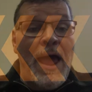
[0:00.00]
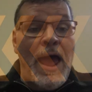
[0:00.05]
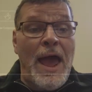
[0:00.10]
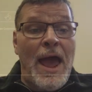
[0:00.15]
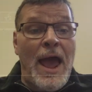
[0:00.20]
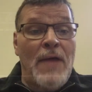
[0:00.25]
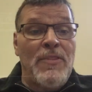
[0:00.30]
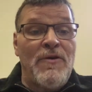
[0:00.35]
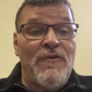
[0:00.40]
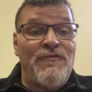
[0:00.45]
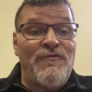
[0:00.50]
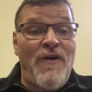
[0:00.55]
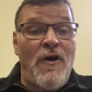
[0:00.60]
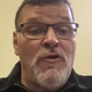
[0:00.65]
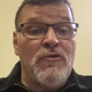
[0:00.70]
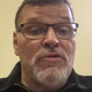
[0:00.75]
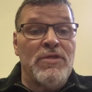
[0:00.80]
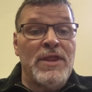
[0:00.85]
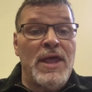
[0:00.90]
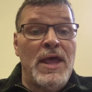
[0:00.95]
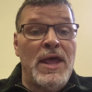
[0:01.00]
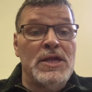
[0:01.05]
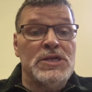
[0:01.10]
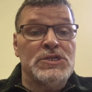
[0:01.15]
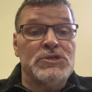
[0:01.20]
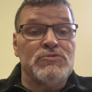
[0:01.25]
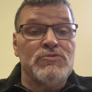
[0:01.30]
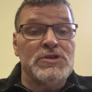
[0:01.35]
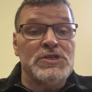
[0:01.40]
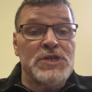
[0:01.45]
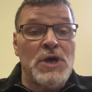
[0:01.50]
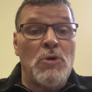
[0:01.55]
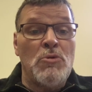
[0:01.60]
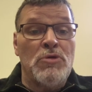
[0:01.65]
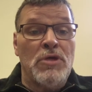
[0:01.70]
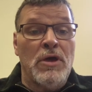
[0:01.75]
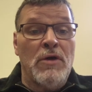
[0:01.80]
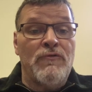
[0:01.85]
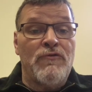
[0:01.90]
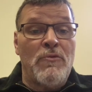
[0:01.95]
and the felt needs
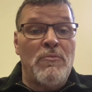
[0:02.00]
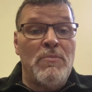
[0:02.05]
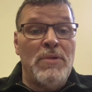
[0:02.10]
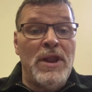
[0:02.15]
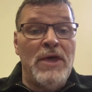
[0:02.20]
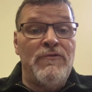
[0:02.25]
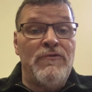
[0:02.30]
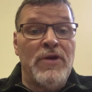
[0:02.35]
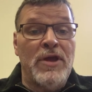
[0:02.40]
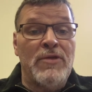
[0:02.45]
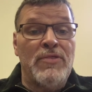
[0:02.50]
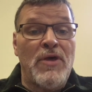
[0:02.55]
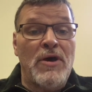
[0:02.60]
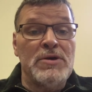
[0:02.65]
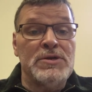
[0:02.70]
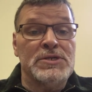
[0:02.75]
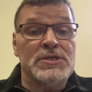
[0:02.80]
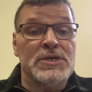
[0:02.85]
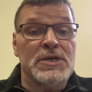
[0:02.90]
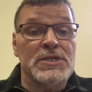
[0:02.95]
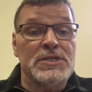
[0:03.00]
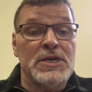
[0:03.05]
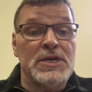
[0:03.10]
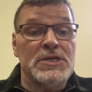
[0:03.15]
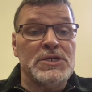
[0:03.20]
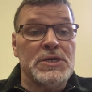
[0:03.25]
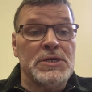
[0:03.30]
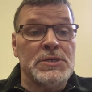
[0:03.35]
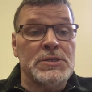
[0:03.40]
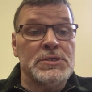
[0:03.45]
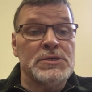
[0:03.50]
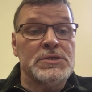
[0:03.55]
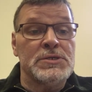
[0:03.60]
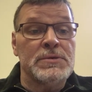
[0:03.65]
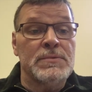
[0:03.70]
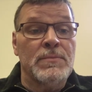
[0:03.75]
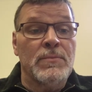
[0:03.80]
resulting from living in those conditions.